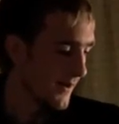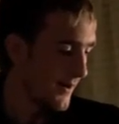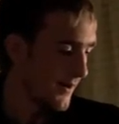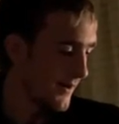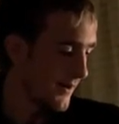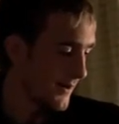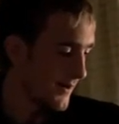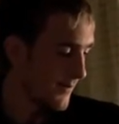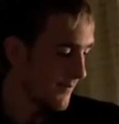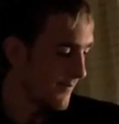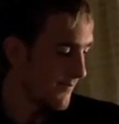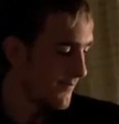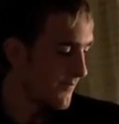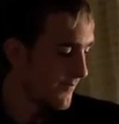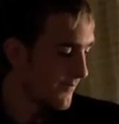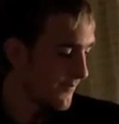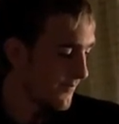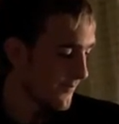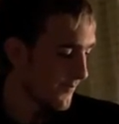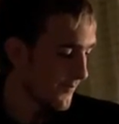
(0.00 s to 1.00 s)

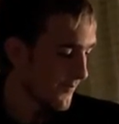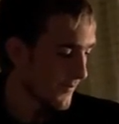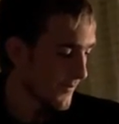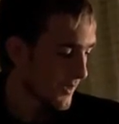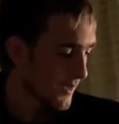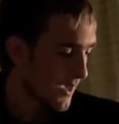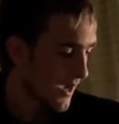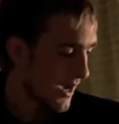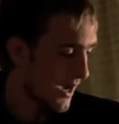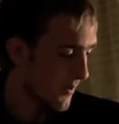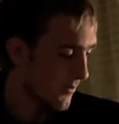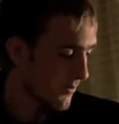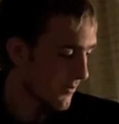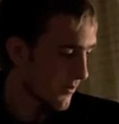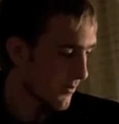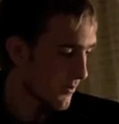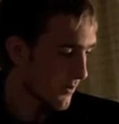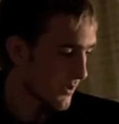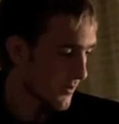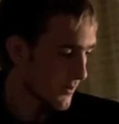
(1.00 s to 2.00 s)
Apps are
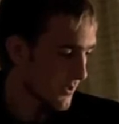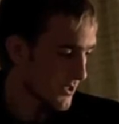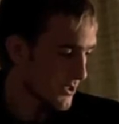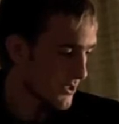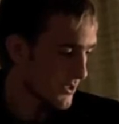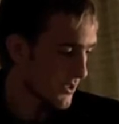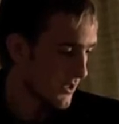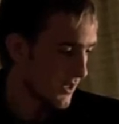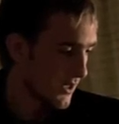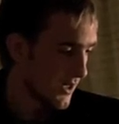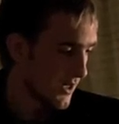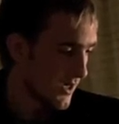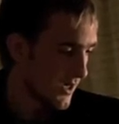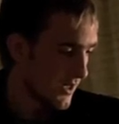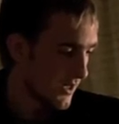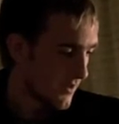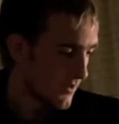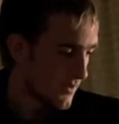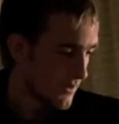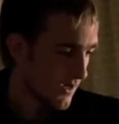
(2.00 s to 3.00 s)
pretty much
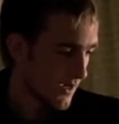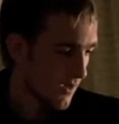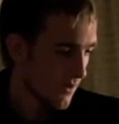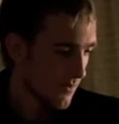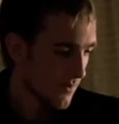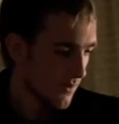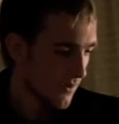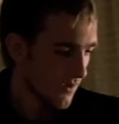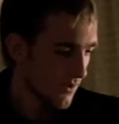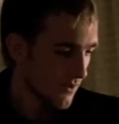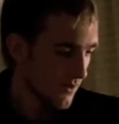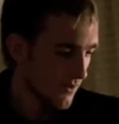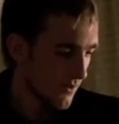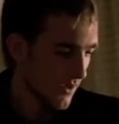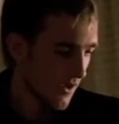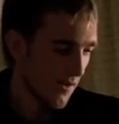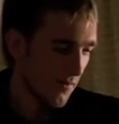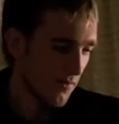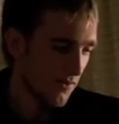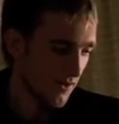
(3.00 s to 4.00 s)
the same. You get all the
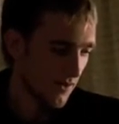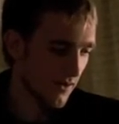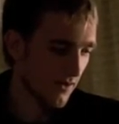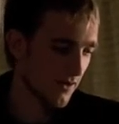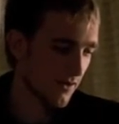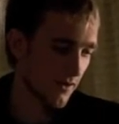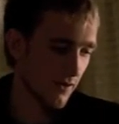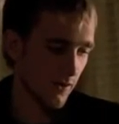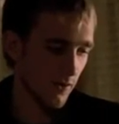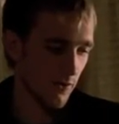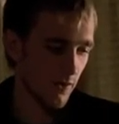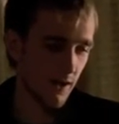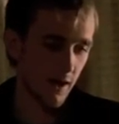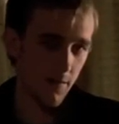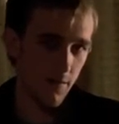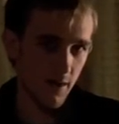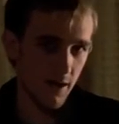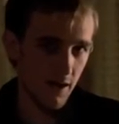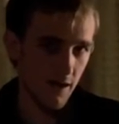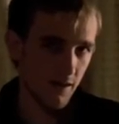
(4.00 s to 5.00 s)
apps you did on the old
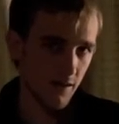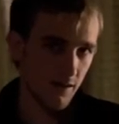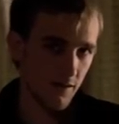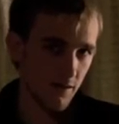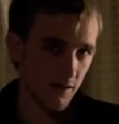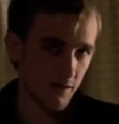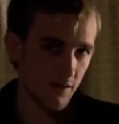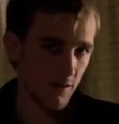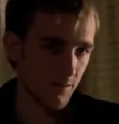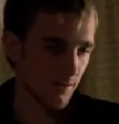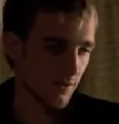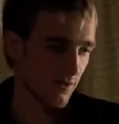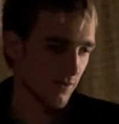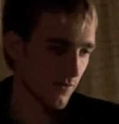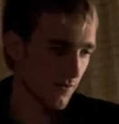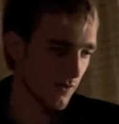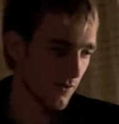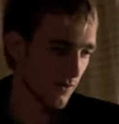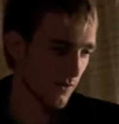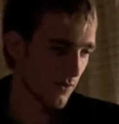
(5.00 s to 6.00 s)
iPad, except there's a
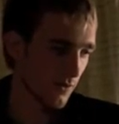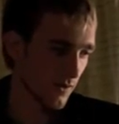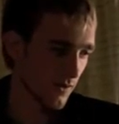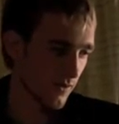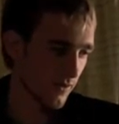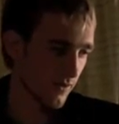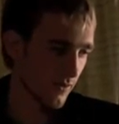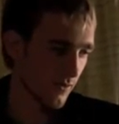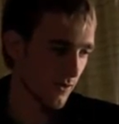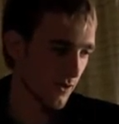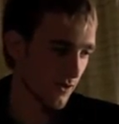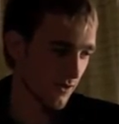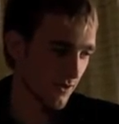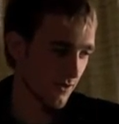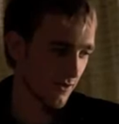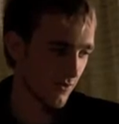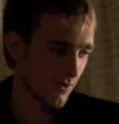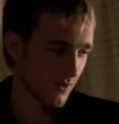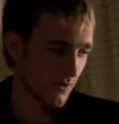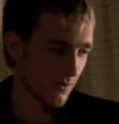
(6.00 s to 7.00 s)
few new ones that run on
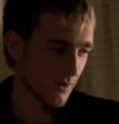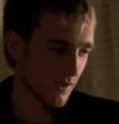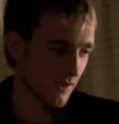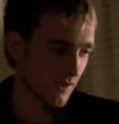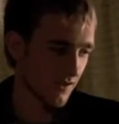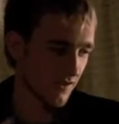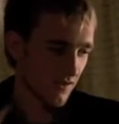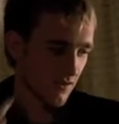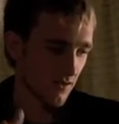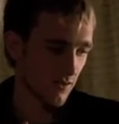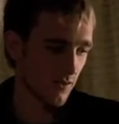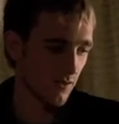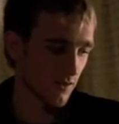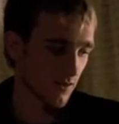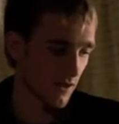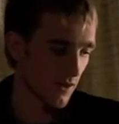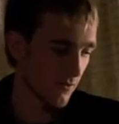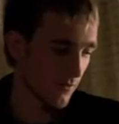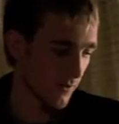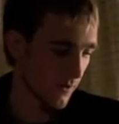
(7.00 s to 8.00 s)
this one because it's the new
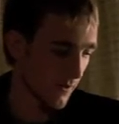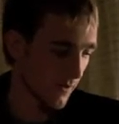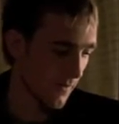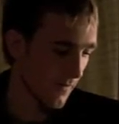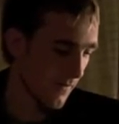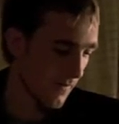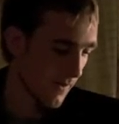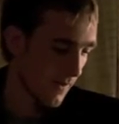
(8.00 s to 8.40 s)
software.